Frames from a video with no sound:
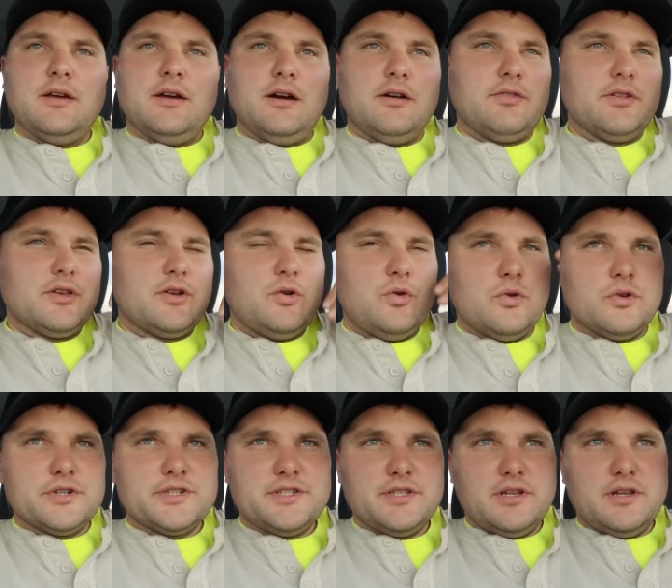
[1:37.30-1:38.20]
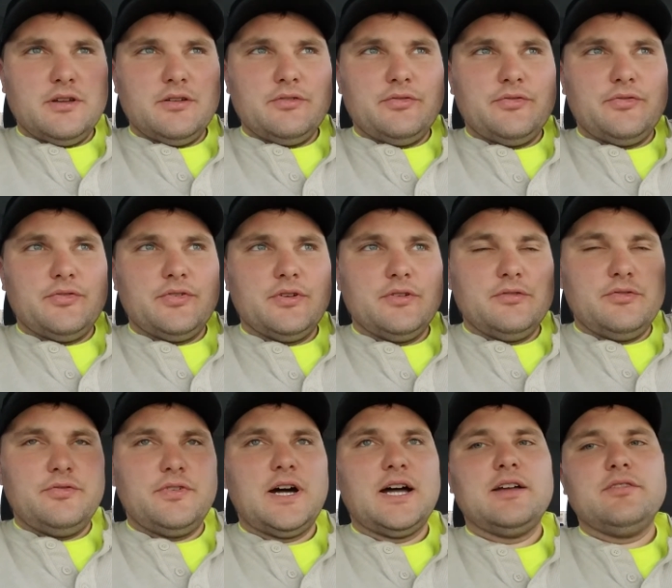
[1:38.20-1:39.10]
over the course of
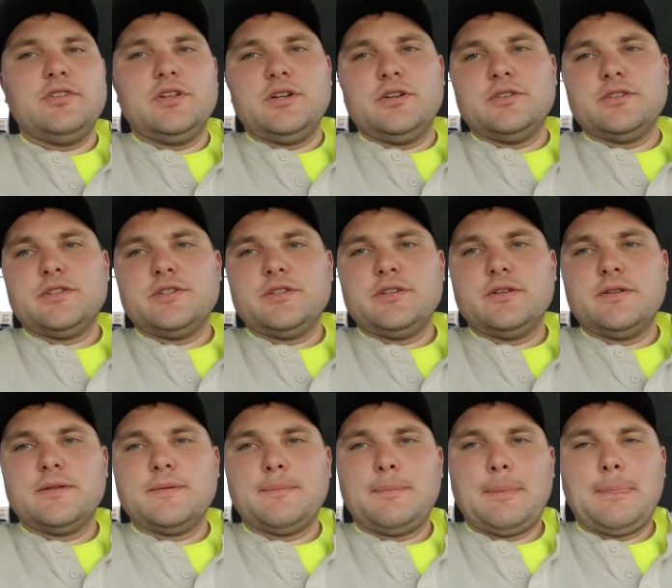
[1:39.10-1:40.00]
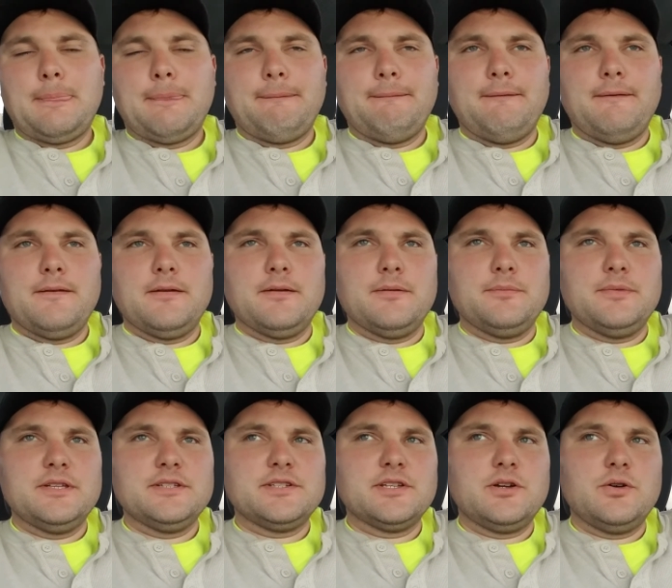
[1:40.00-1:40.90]
5 years.
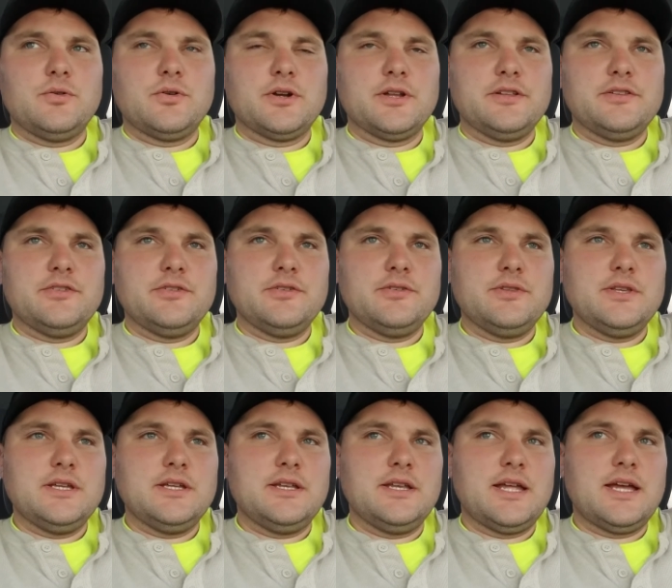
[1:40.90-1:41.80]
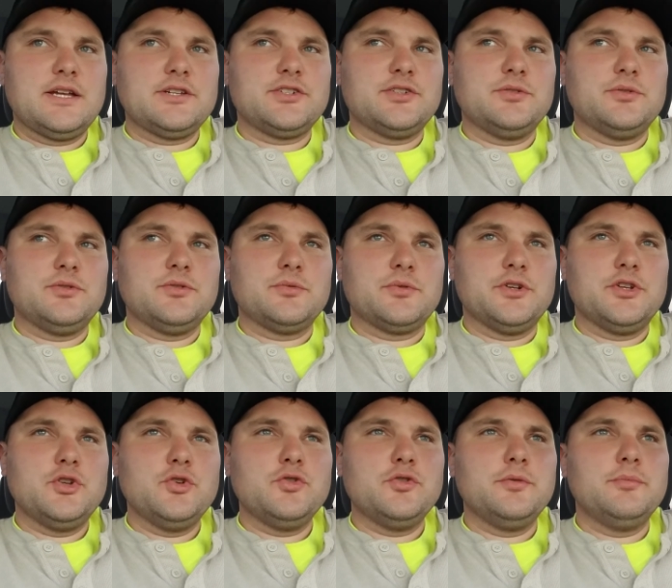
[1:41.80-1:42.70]
That's according to the National
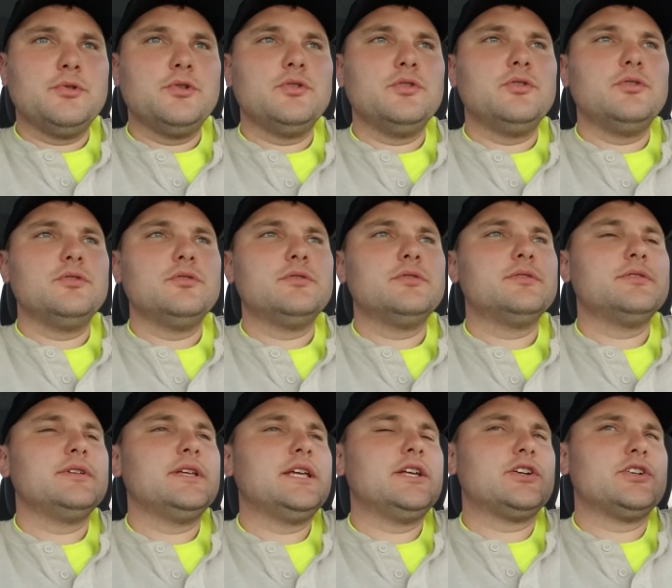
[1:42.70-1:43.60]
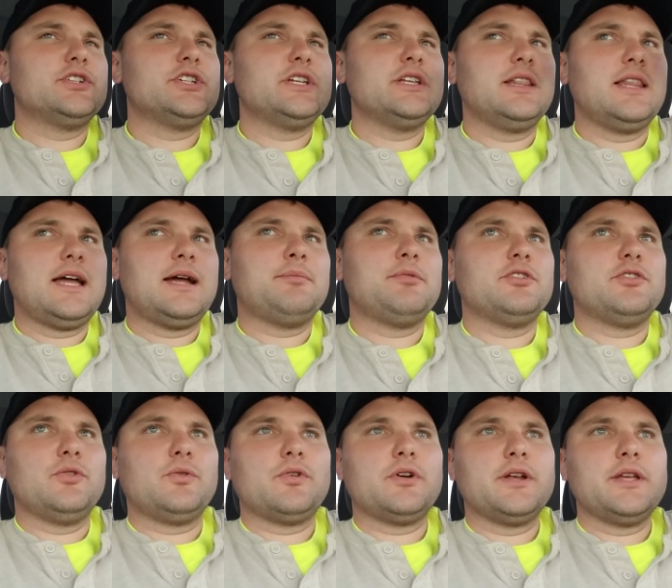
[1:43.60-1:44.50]
Renewable Energy
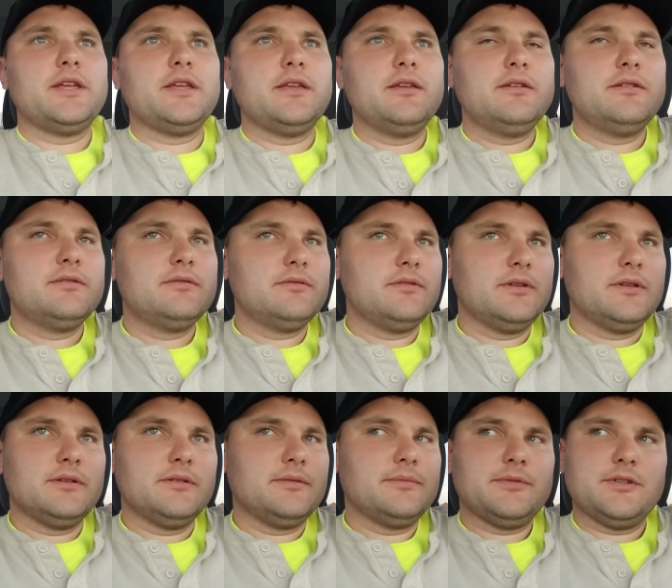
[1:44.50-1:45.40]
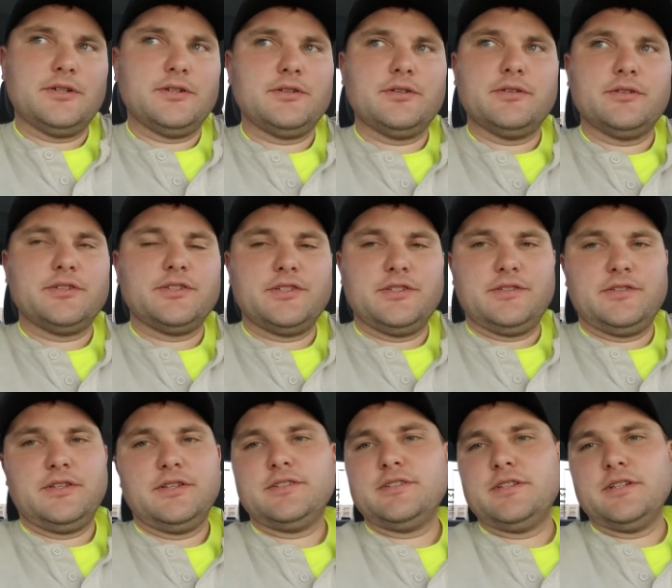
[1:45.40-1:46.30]
Laboratory, their
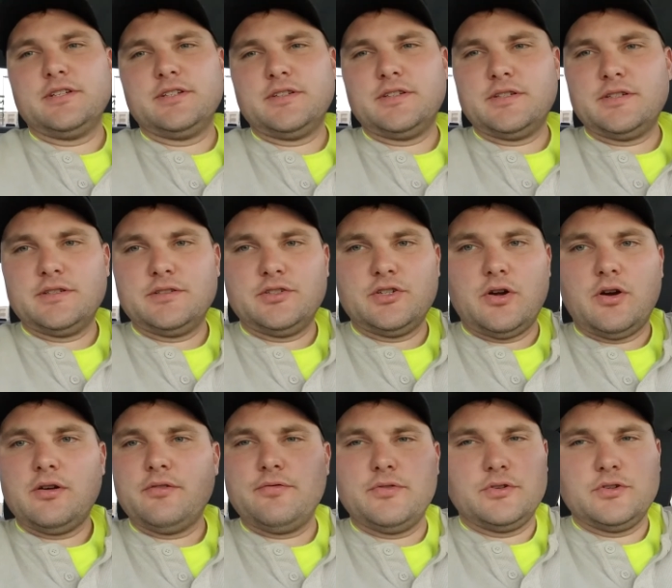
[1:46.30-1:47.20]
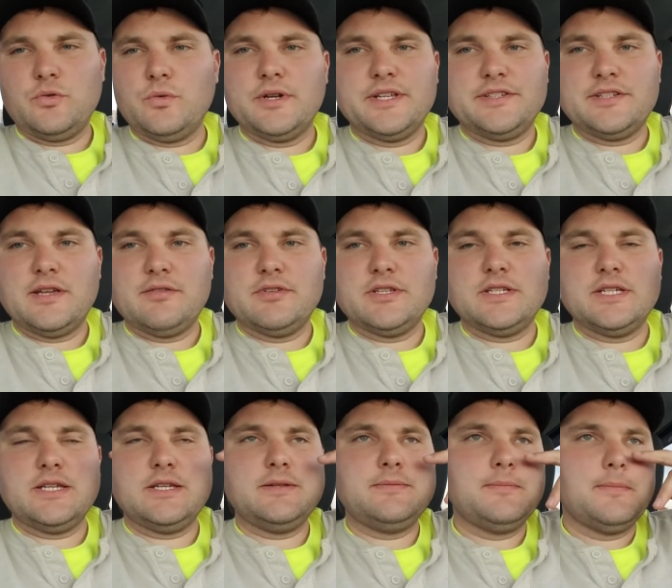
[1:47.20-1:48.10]
statistics chart for
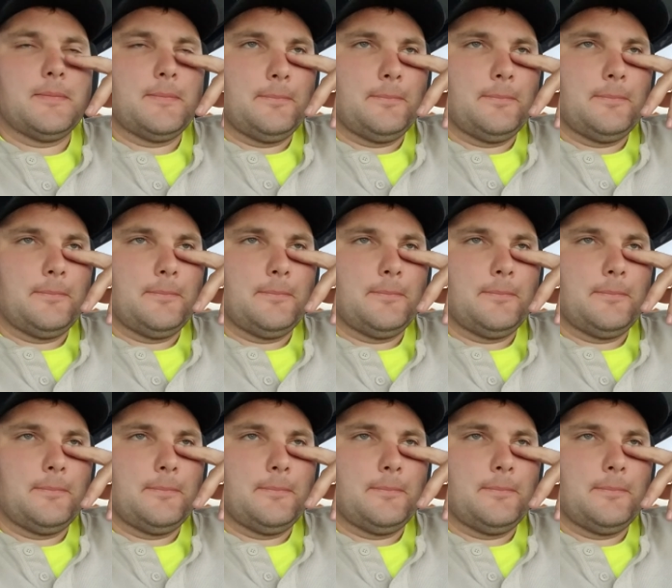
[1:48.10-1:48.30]
2017.